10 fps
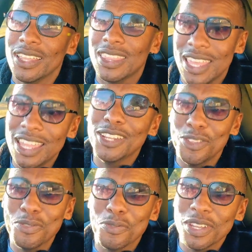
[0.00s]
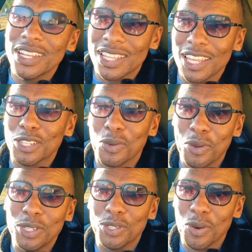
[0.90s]
then you really get to
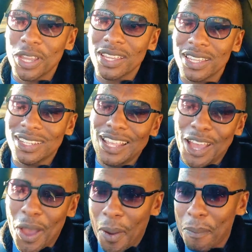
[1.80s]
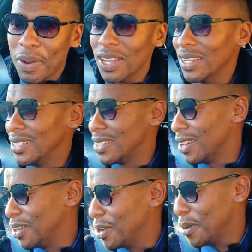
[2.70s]
enjoying it. But
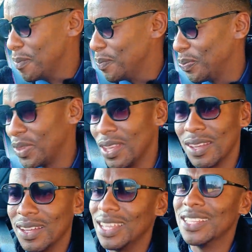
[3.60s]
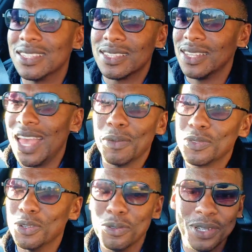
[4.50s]
it's
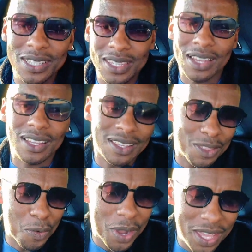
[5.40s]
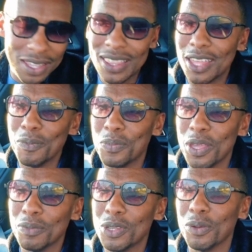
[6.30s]
absolutely stellar. The way that
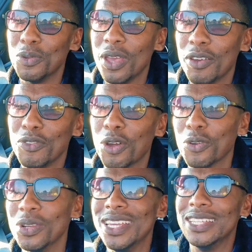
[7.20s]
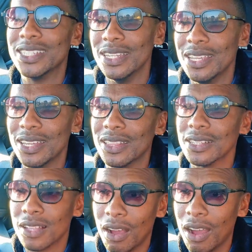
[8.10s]
BMW have not only engineered
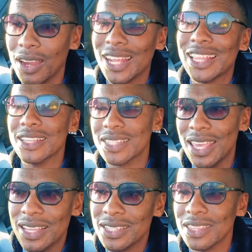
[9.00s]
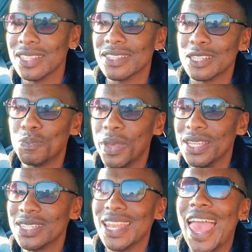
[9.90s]
this car, this engine, the
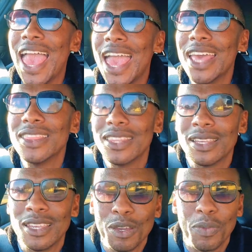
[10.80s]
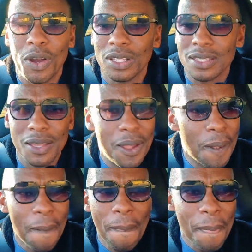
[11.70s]
suspension, and the gearbox.
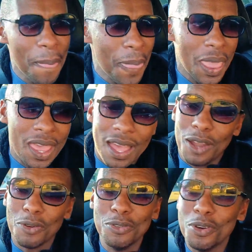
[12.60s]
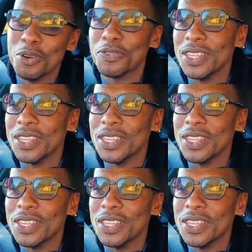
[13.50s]
I don't know if